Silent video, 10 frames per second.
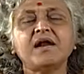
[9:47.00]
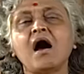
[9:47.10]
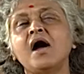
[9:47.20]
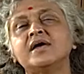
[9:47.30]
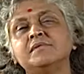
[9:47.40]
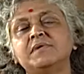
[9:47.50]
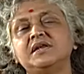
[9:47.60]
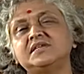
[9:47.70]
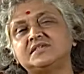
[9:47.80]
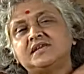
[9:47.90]
I am a
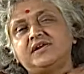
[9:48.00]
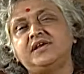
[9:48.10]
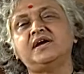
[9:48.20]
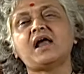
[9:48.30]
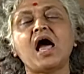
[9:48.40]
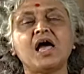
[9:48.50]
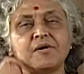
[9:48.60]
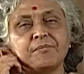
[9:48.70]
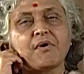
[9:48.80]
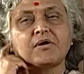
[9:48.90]
listener here. I have
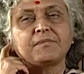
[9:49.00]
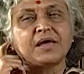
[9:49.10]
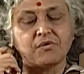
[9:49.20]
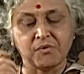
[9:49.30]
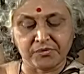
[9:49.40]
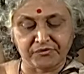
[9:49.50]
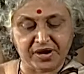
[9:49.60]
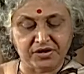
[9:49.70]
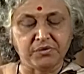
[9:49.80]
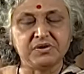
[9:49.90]
brought my own
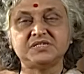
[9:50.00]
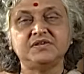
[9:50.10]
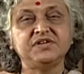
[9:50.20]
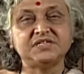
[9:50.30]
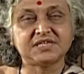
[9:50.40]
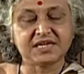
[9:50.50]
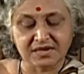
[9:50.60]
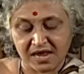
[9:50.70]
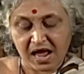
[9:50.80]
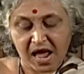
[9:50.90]
radio receiving set
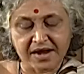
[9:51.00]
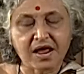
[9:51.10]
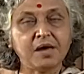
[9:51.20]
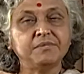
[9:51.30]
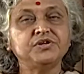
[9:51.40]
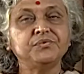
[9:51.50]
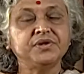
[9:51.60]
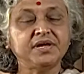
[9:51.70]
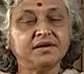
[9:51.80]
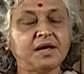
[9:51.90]
and I am
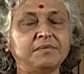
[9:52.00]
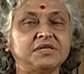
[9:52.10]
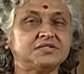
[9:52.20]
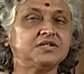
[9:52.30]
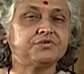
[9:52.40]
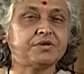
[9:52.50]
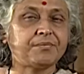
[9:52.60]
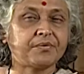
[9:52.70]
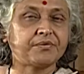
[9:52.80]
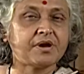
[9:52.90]
tuning in, I am listening to the
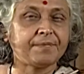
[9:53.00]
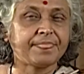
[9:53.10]
program.